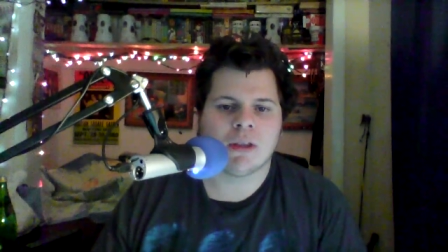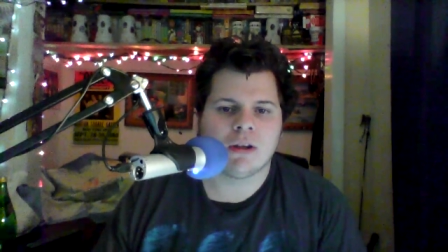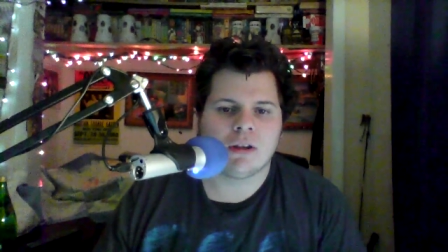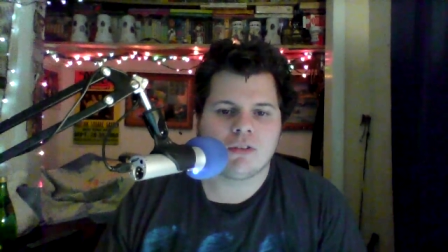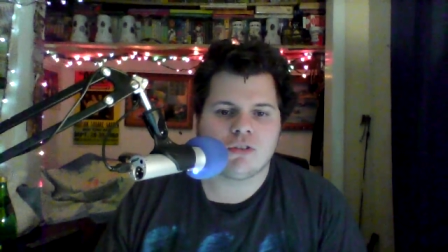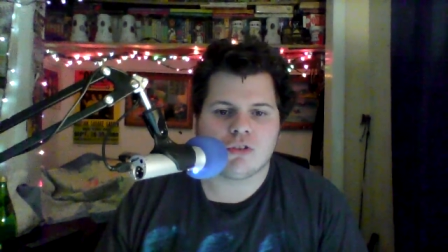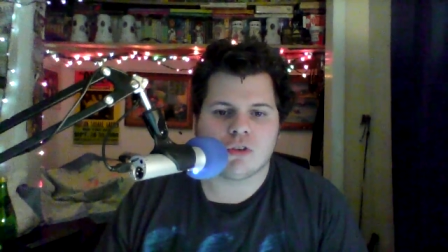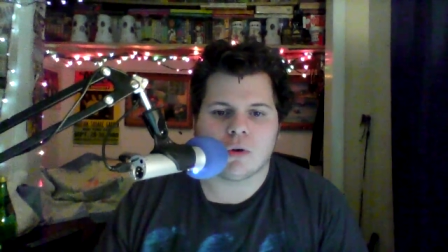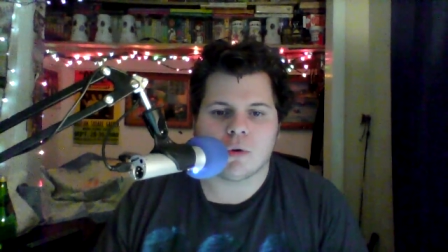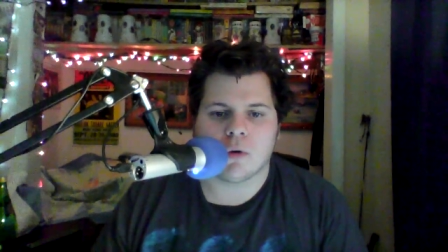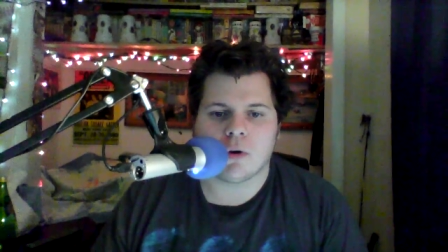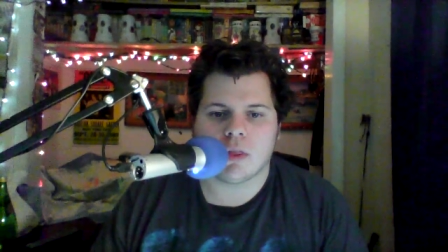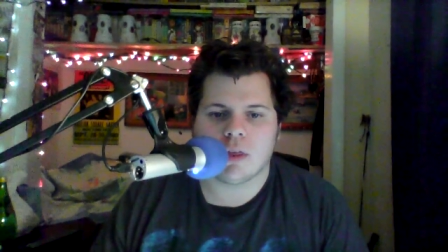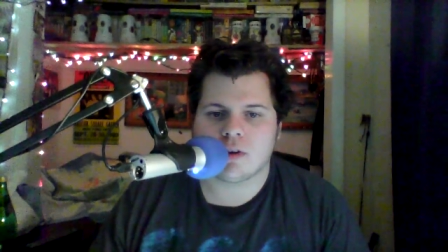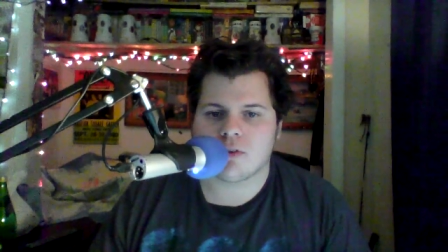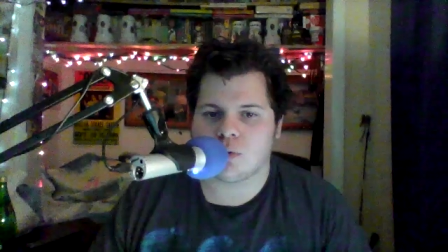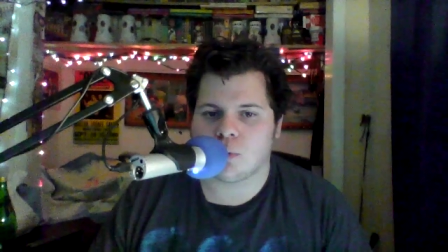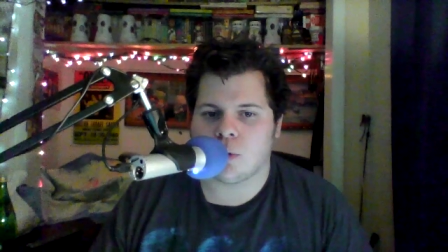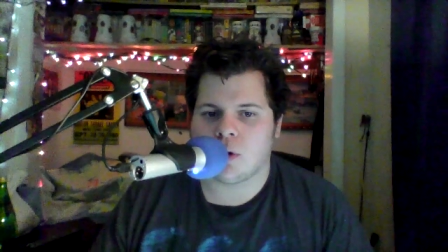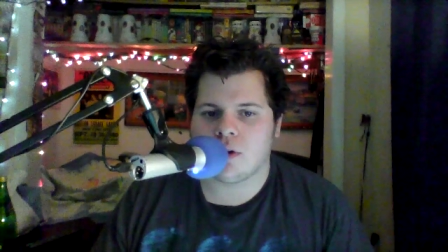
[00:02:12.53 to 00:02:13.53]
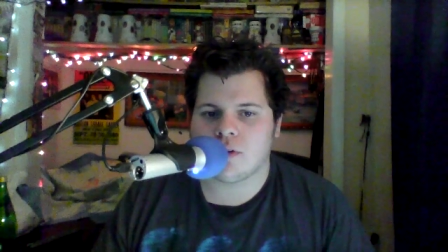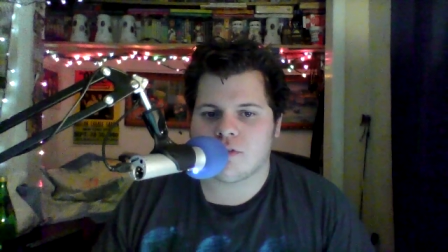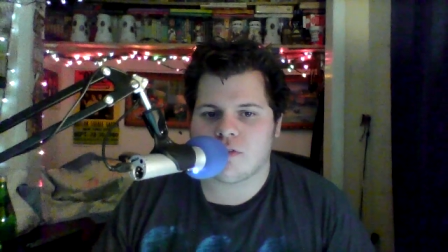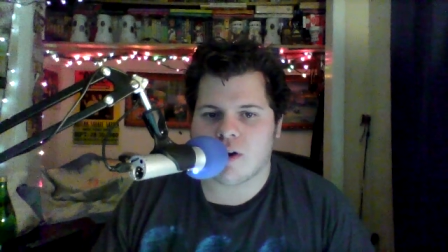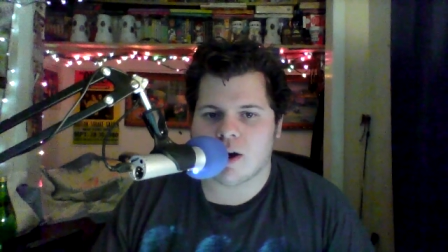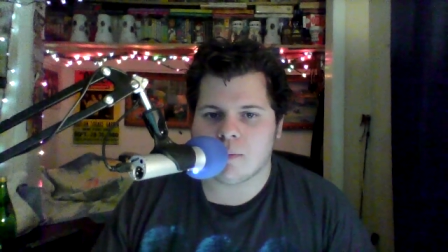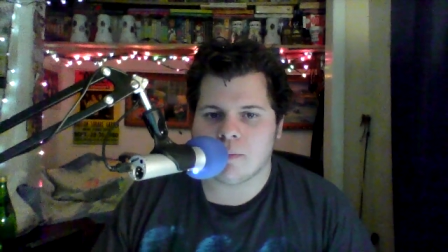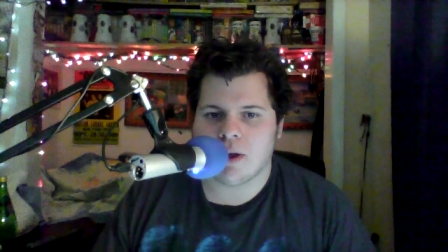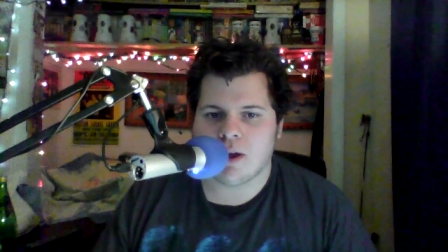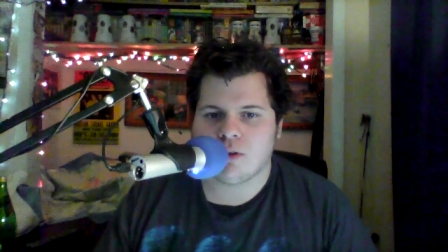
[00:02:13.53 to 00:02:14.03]
So good luck to all, and
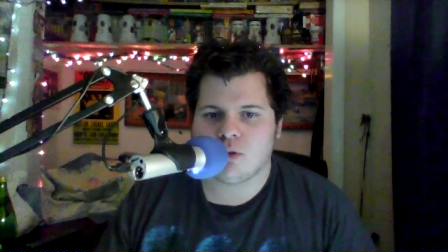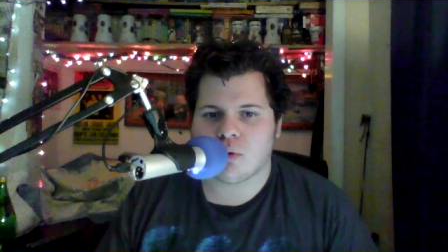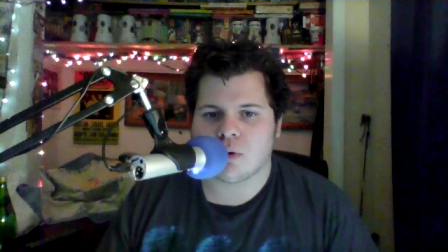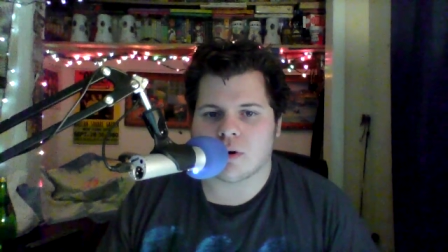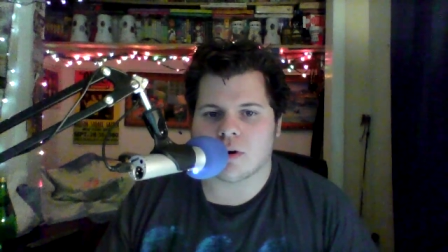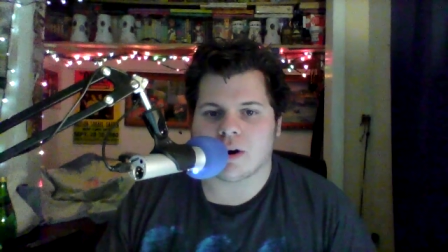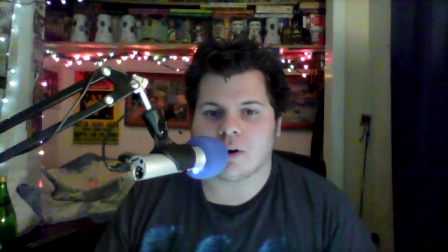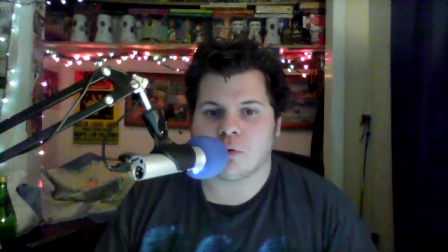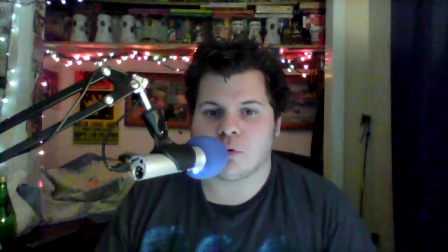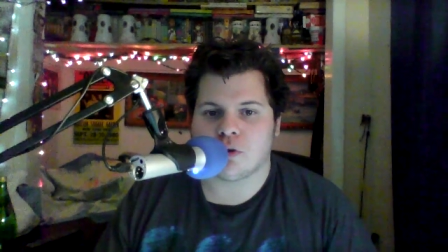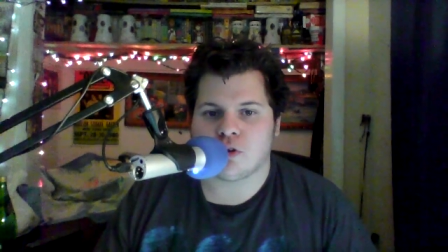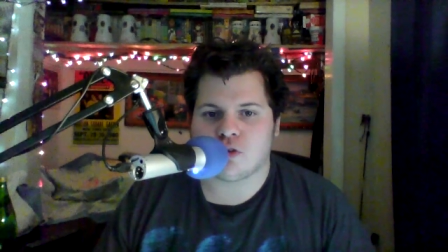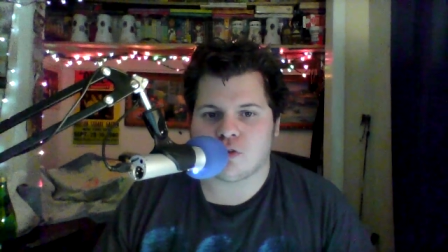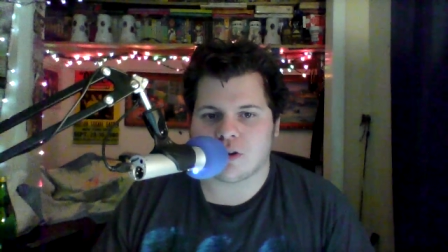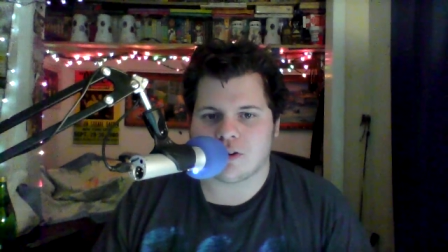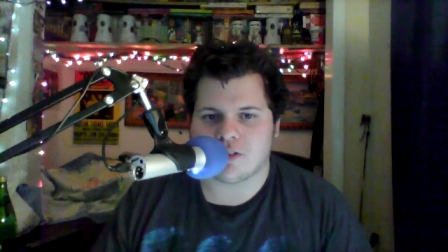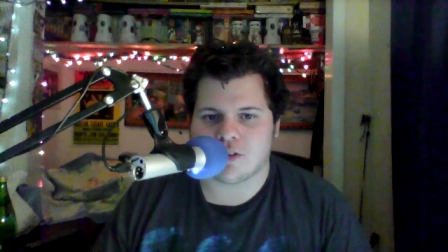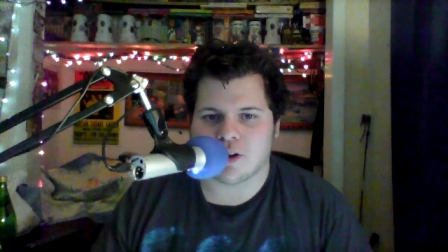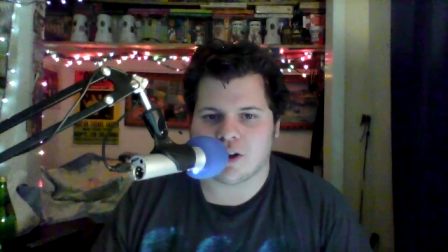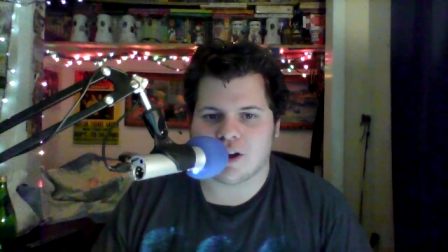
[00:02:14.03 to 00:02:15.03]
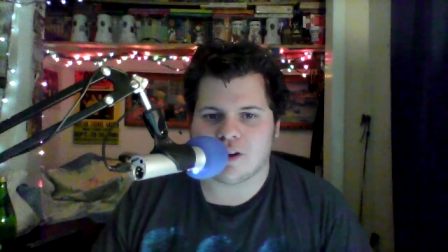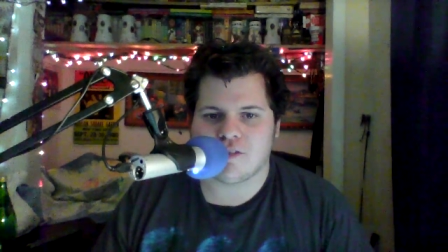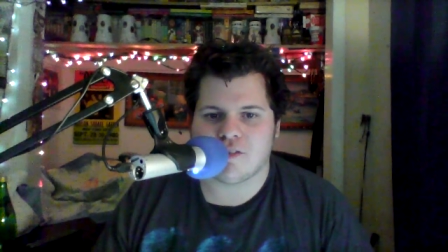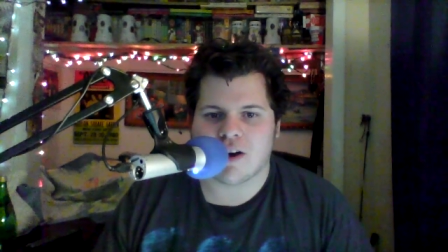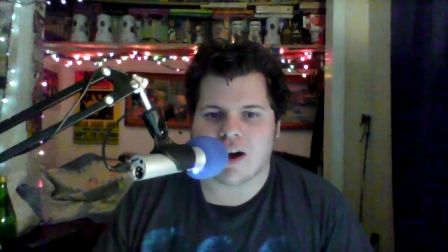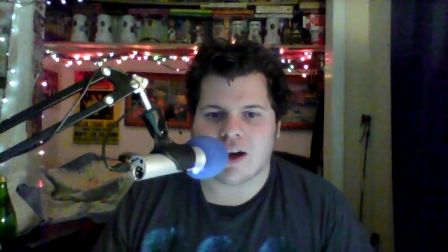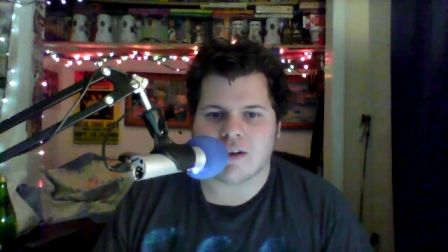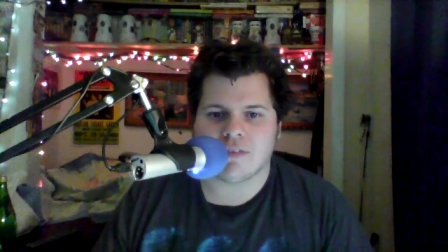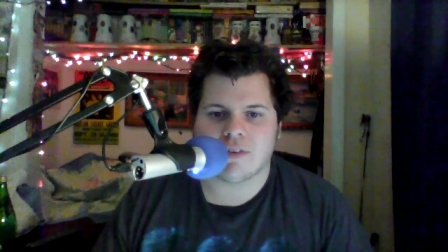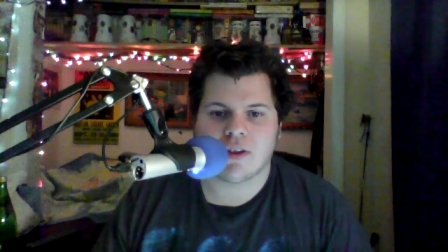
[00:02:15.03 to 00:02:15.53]
follow me on Twitter at
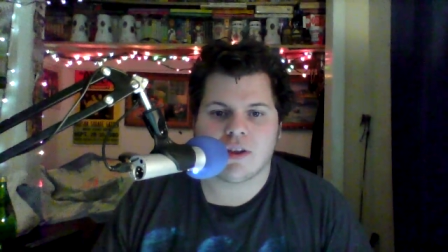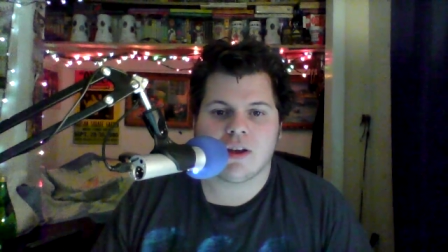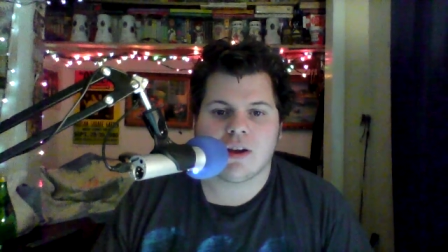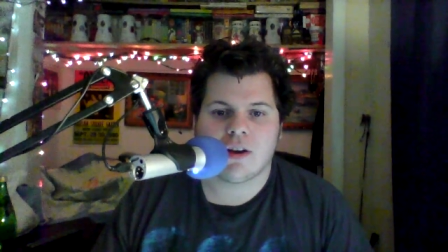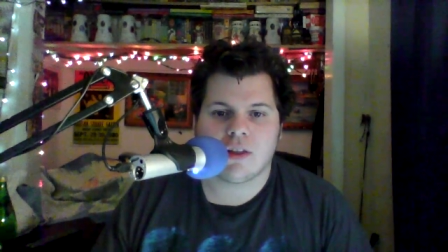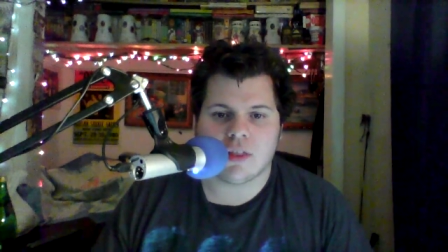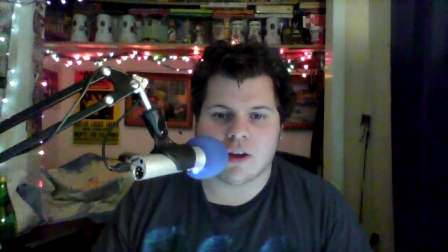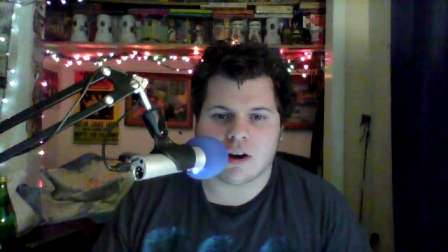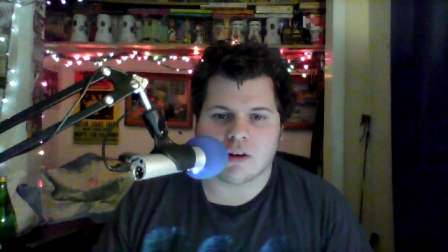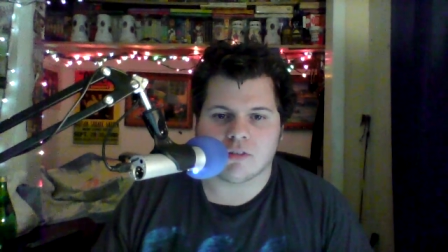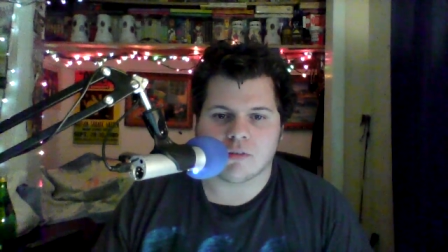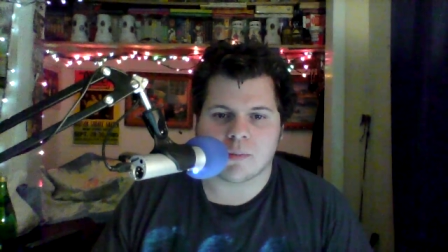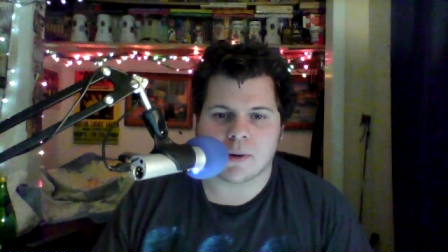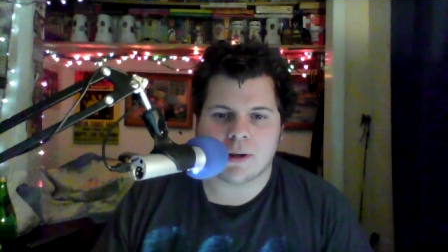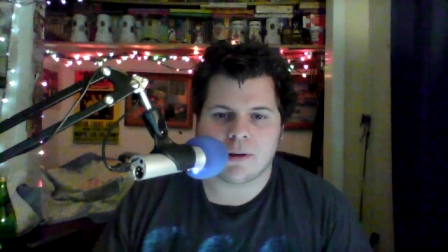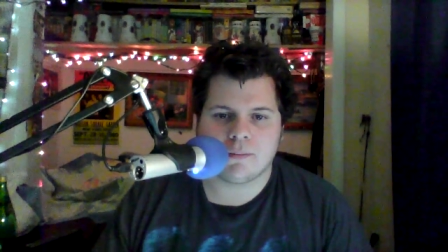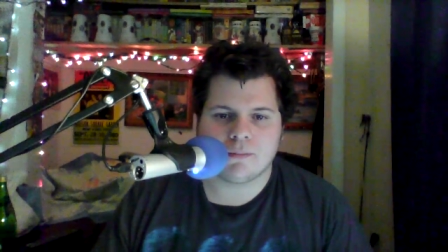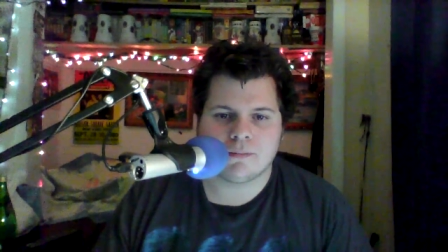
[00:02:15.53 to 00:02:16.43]
HorseRacingKid5. Good luck, everybody.